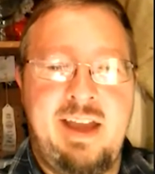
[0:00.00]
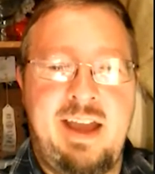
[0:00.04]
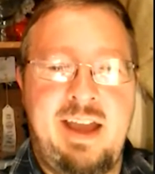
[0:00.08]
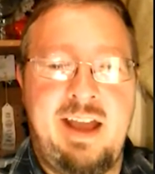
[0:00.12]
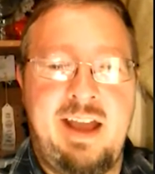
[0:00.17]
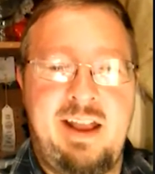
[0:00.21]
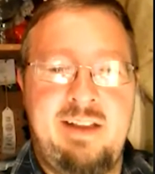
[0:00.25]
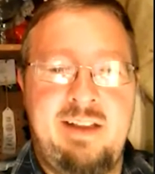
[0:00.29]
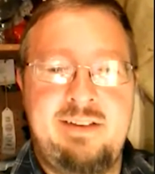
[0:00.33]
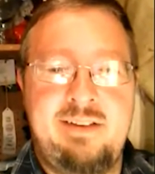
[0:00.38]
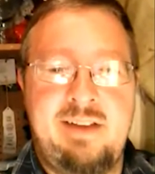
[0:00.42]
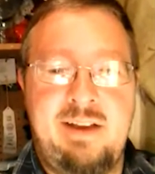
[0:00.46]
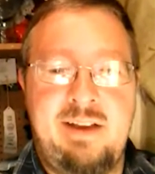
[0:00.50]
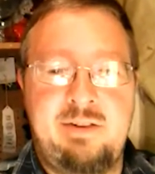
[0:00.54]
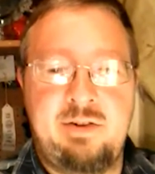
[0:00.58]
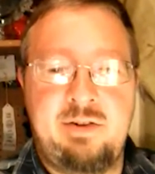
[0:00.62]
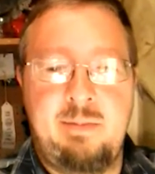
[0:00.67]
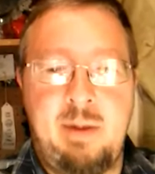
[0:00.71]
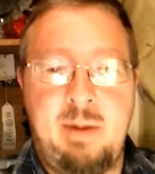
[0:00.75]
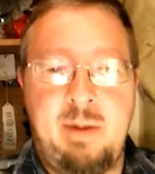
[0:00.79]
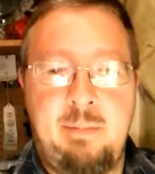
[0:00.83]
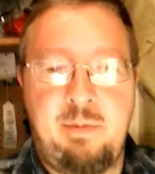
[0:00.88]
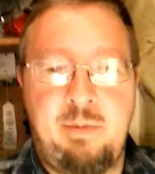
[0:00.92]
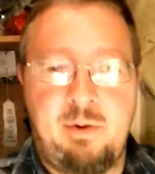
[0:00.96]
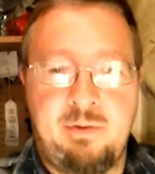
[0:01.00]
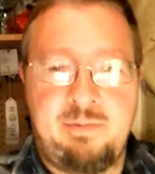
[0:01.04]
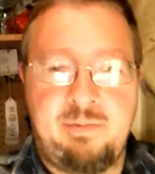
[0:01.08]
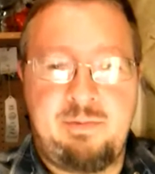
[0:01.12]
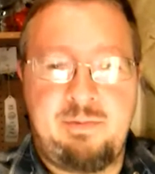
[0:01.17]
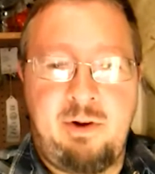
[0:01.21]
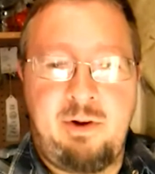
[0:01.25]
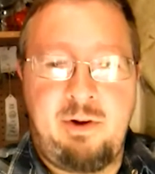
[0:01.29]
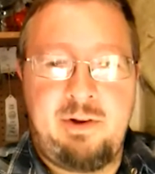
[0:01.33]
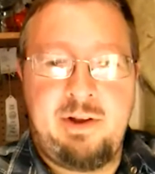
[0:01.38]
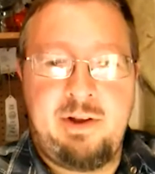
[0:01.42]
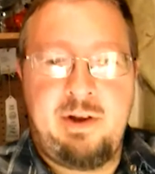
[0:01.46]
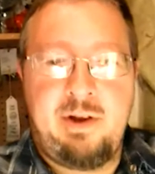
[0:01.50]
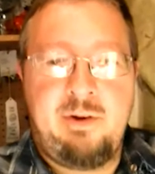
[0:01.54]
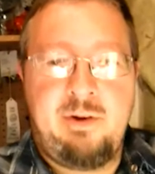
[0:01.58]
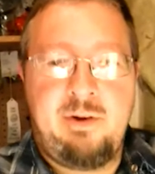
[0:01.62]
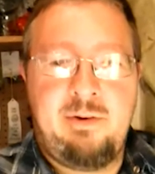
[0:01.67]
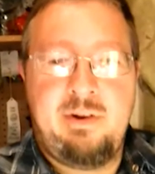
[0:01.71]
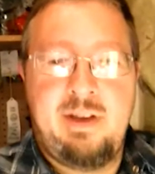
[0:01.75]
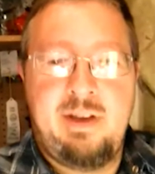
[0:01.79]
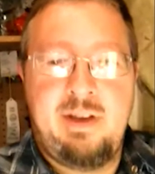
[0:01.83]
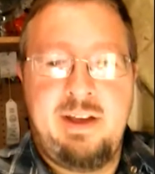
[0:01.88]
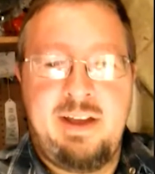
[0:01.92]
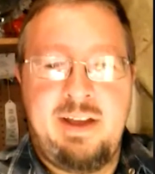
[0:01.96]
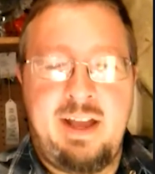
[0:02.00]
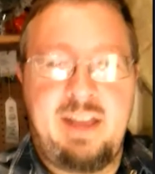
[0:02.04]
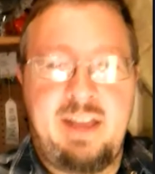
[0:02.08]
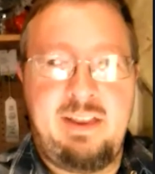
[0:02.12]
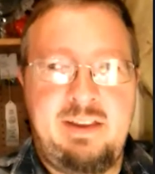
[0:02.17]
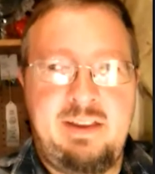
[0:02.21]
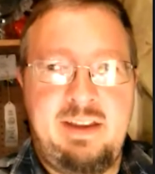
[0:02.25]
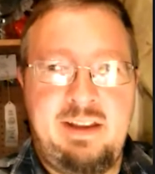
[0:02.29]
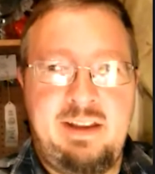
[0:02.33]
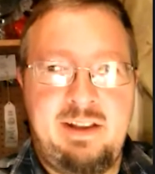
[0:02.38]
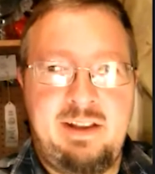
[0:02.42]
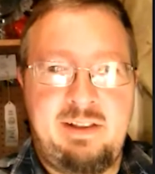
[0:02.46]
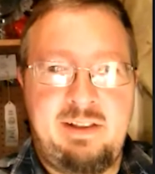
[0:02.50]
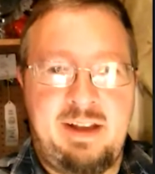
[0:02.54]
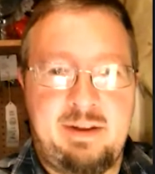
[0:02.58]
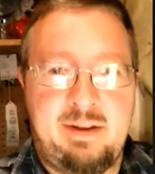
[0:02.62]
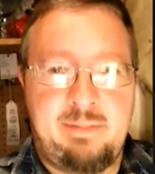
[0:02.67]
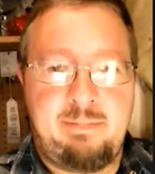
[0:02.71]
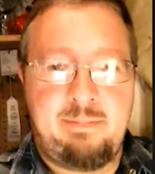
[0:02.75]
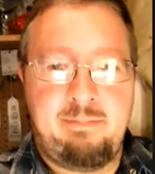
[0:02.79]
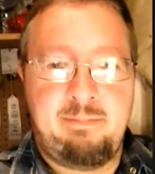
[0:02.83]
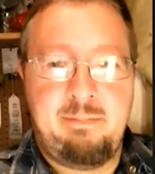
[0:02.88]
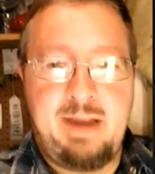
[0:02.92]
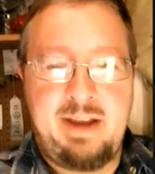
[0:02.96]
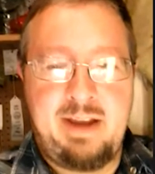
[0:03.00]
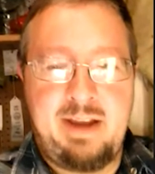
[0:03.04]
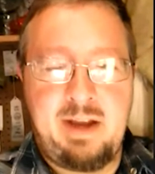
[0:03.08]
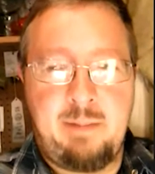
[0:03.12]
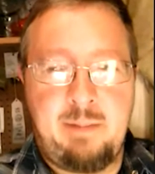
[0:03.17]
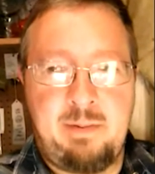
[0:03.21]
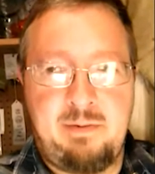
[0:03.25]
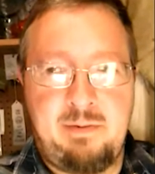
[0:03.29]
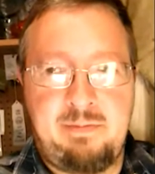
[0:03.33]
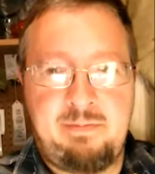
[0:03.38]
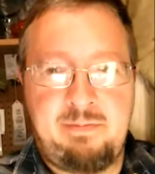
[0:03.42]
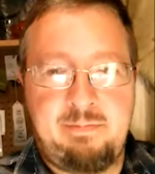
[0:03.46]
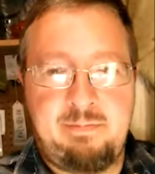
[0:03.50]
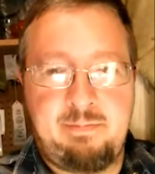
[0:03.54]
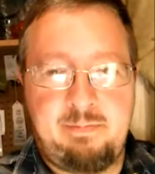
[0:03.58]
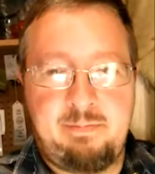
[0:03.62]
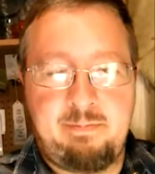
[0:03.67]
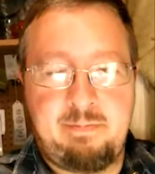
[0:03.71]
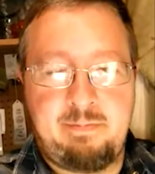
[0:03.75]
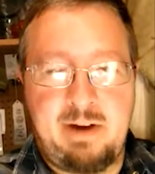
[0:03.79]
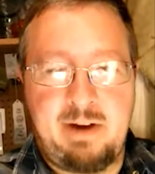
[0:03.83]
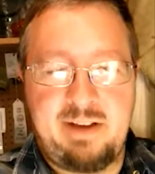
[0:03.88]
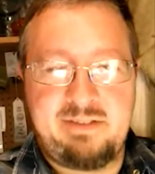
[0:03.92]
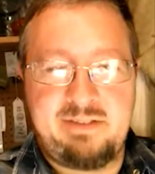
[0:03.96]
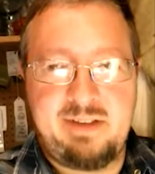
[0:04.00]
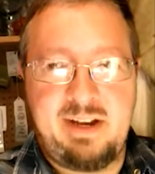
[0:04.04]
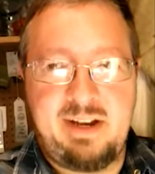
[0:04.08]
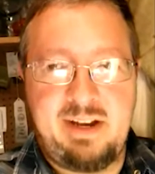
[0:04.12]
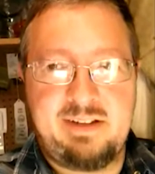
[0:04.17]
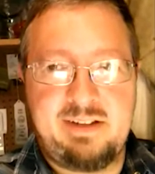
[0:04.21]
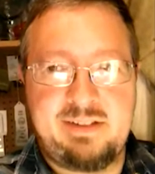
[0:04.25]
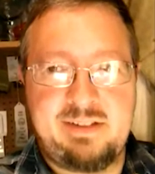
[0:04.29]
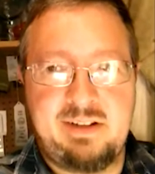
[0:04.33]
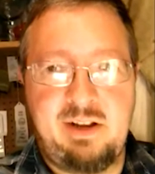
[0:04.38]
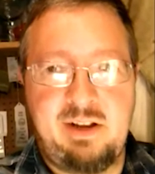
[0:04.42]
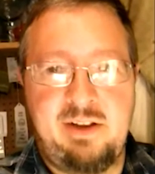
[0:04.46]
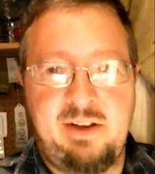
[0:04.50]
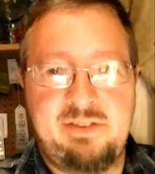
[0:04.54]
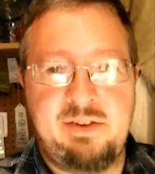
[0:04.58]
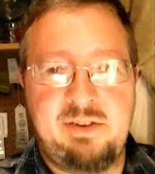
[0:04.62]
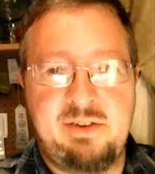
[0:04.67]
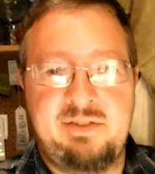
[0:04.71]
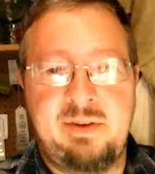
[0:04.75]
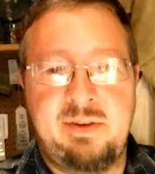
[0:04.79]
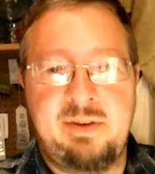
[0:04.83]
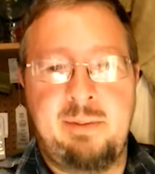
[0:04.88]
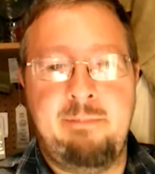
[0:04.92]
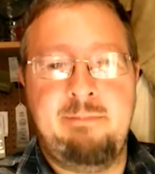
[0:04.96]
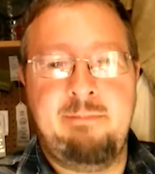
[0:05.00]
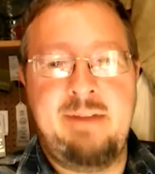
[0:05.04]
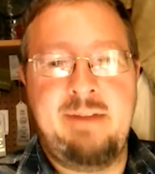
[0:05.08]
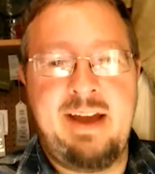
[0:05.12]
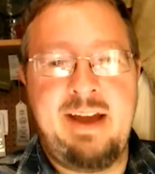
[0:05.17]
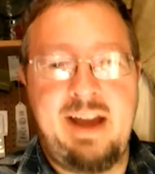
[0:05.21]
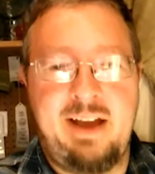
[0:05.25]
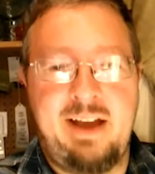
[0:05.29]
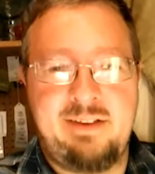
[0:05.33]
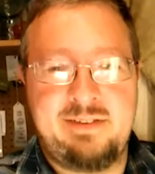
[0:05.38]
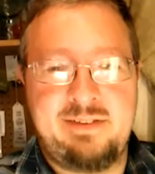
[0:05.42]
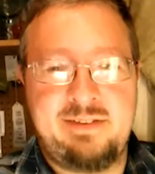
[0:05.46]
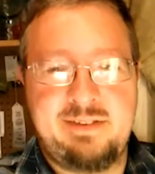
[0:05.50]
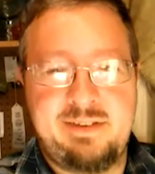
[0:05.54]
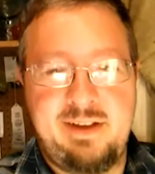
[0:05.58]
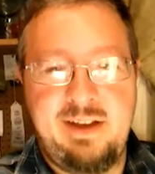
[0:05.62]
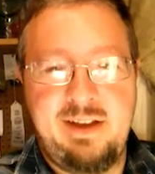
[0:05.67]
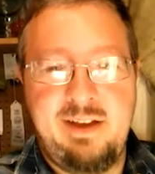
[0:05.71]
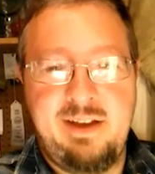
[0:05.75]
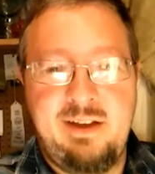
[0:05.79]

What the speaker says: and they showed my portfolio, and they needed makeup or prosthetics and also some masks.